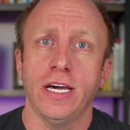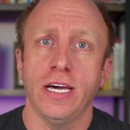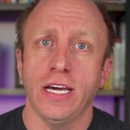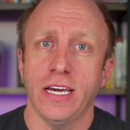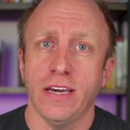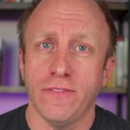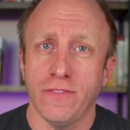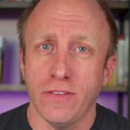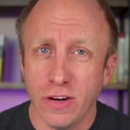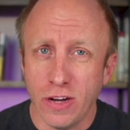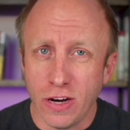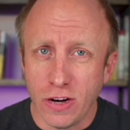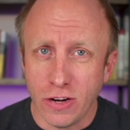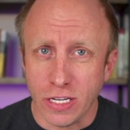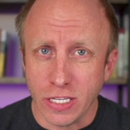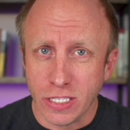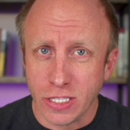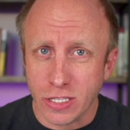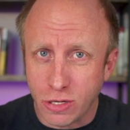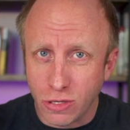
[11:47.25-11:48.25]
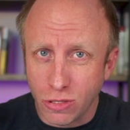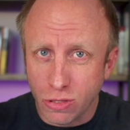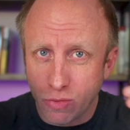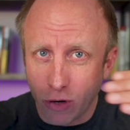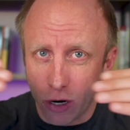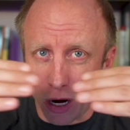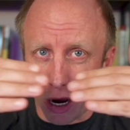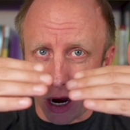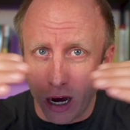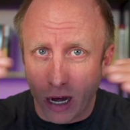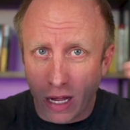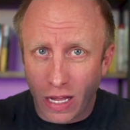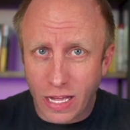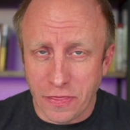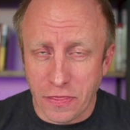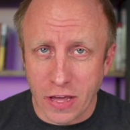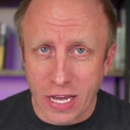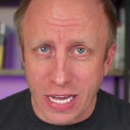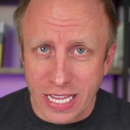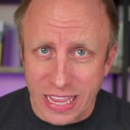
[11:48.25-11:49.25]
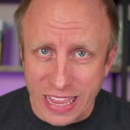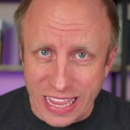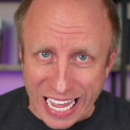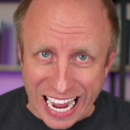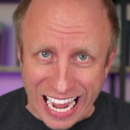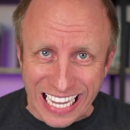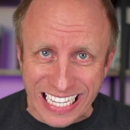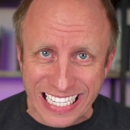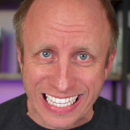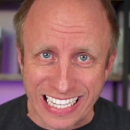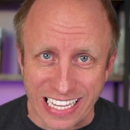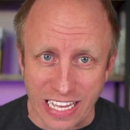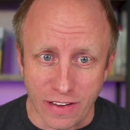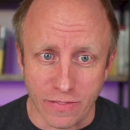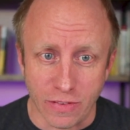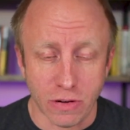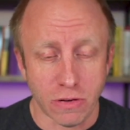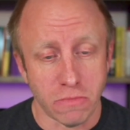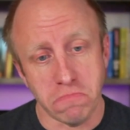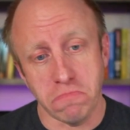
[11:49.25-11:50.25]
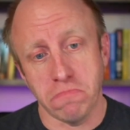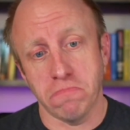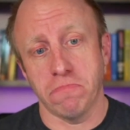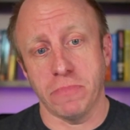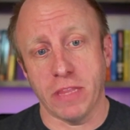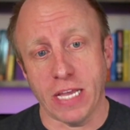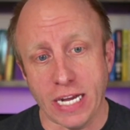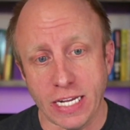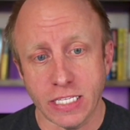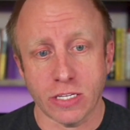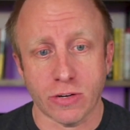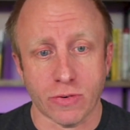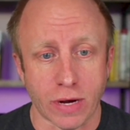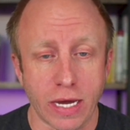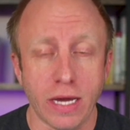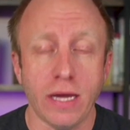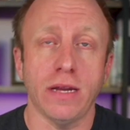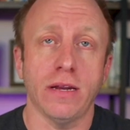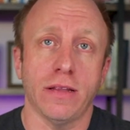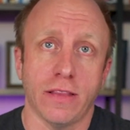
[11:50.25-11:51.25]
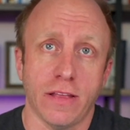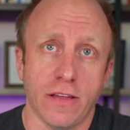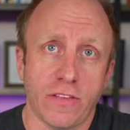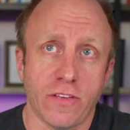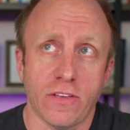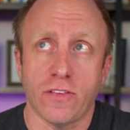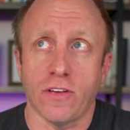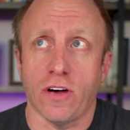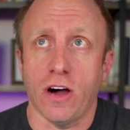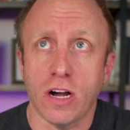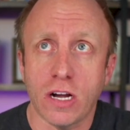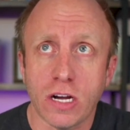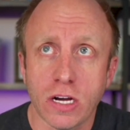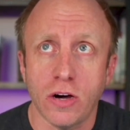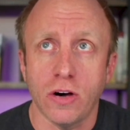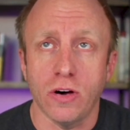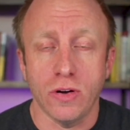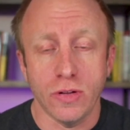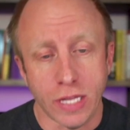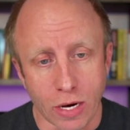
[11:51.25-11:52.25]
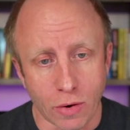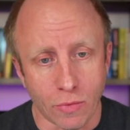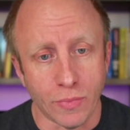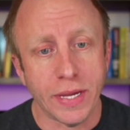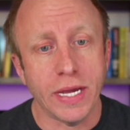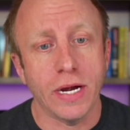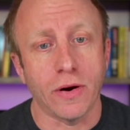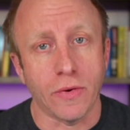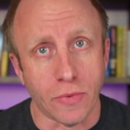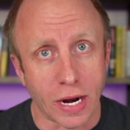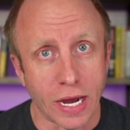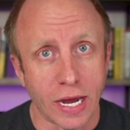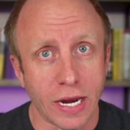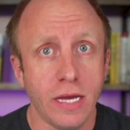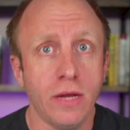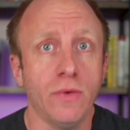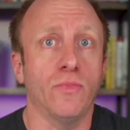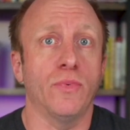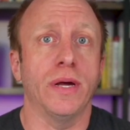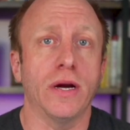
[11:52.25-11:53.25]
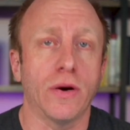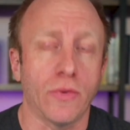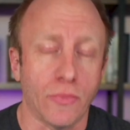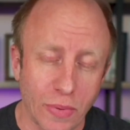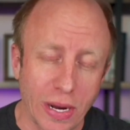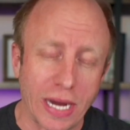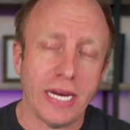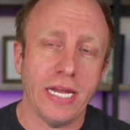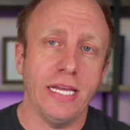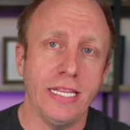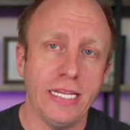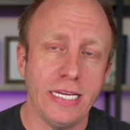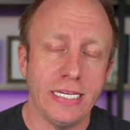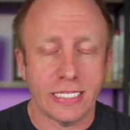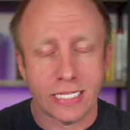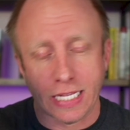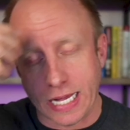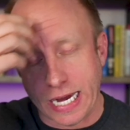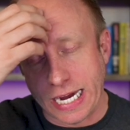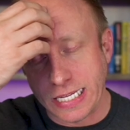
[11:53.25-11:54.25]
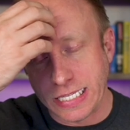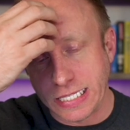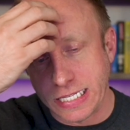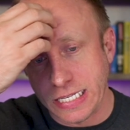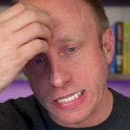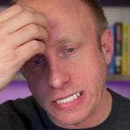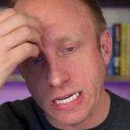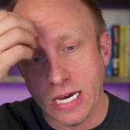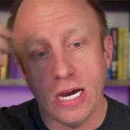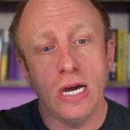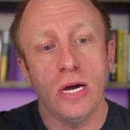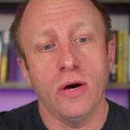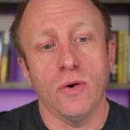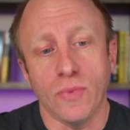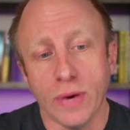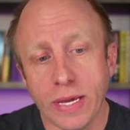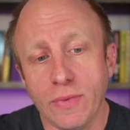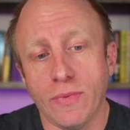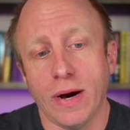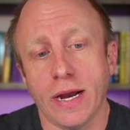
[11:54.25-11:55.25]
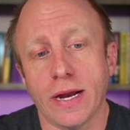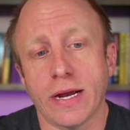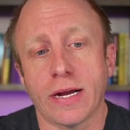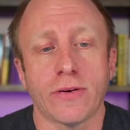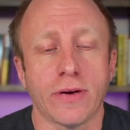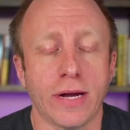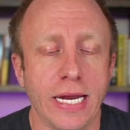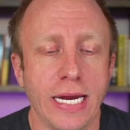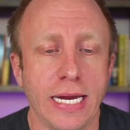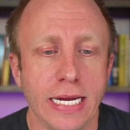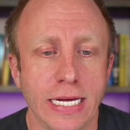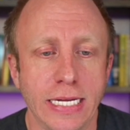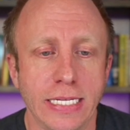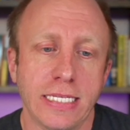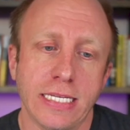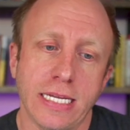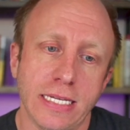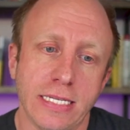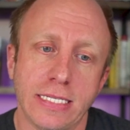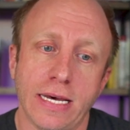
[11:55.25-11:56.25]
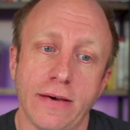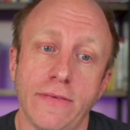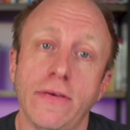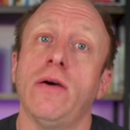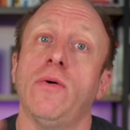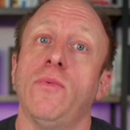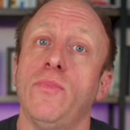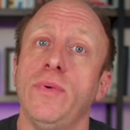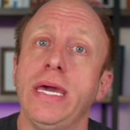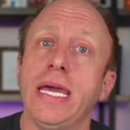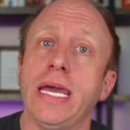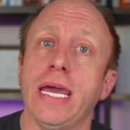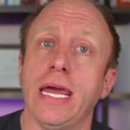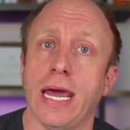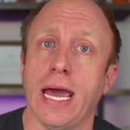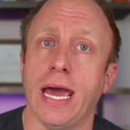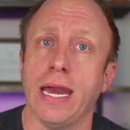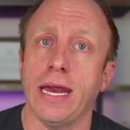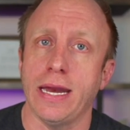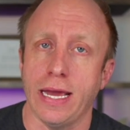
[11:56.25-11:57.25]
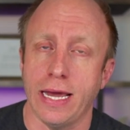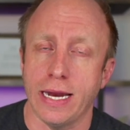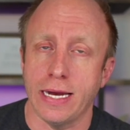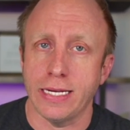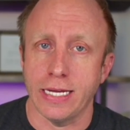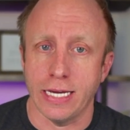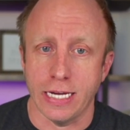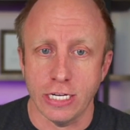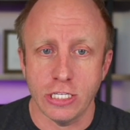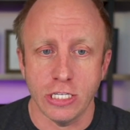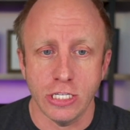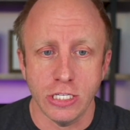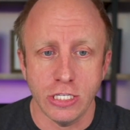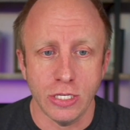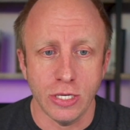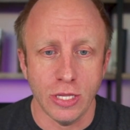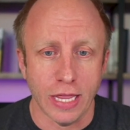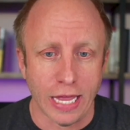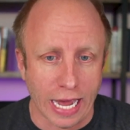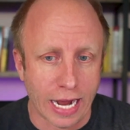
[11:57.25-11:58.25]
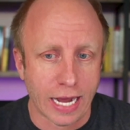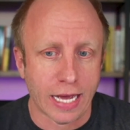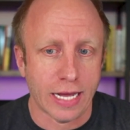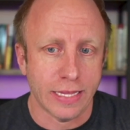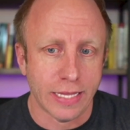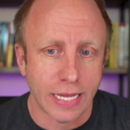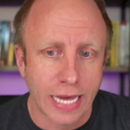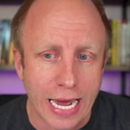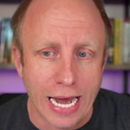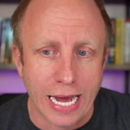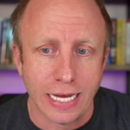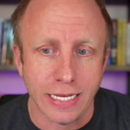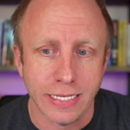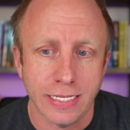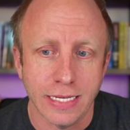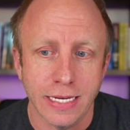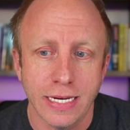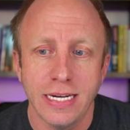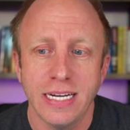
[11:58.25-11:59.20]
if you notice, those were all at the class level. That's great. This is all code that we are writing. We are writing these classes. We want to create an instance of it. We can add an annotation to that class.